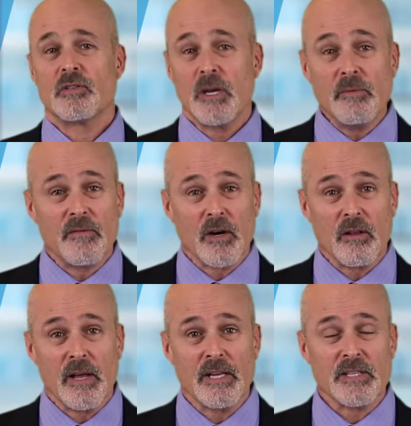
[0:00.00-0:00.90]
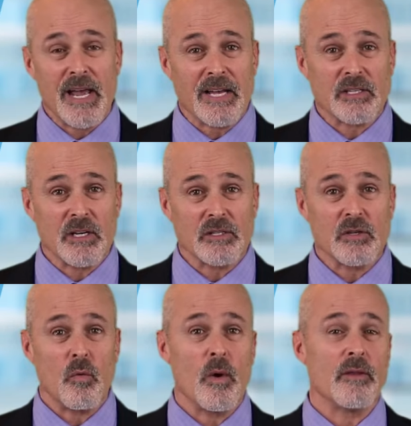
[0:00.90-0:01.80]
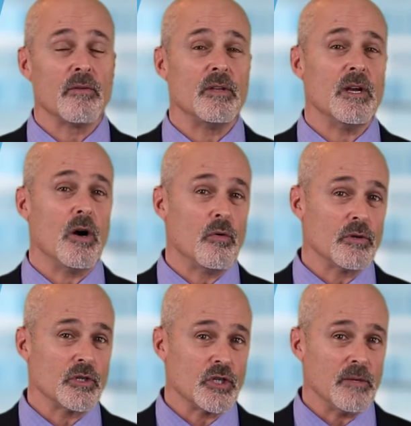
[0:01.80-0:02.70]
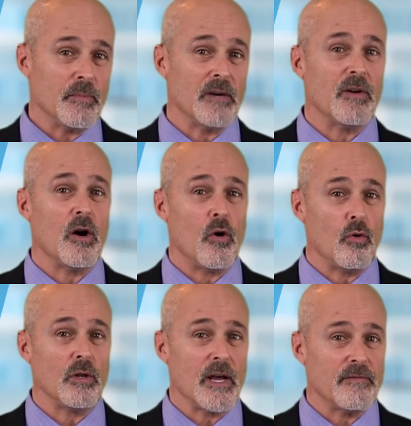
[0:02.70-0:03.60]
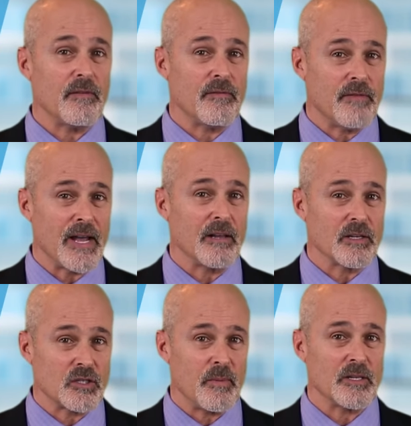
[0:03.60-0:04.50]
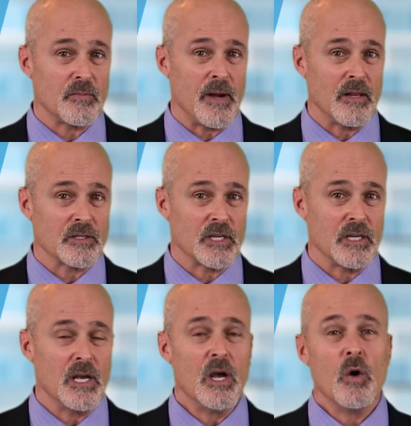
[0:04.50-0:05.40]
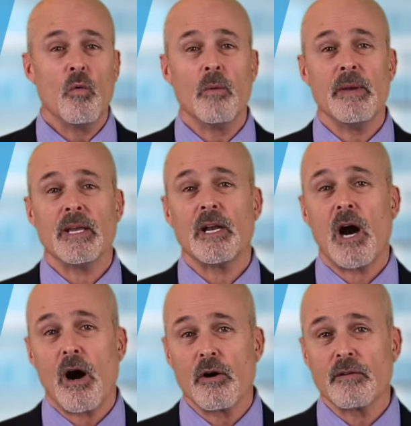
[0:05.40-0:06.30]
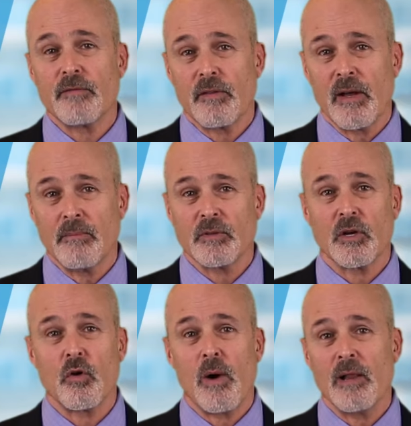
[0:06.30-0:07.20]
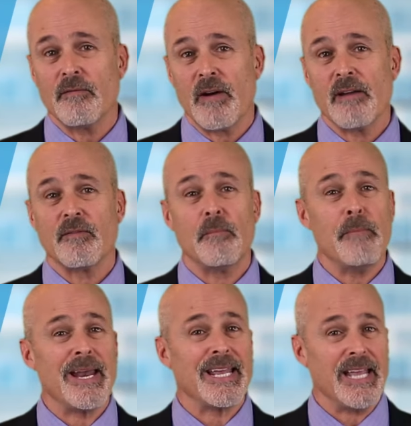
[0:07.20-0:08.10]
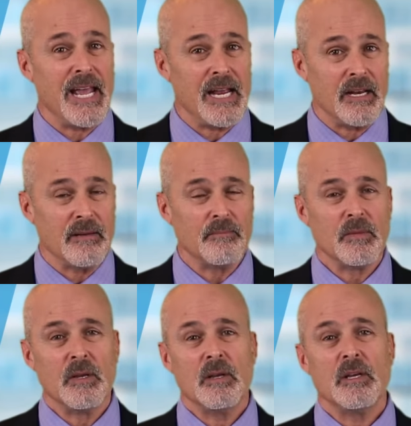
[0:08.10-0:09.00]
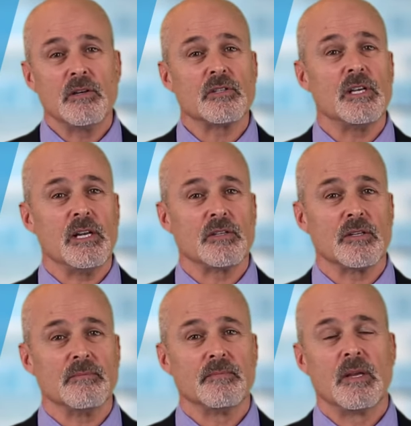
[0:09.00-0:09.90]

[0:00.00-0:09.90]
Some of our clients ask us whether the ownership of a whole life final expense policy will make it harder for them to qualify for Medicaid. Here's the answer.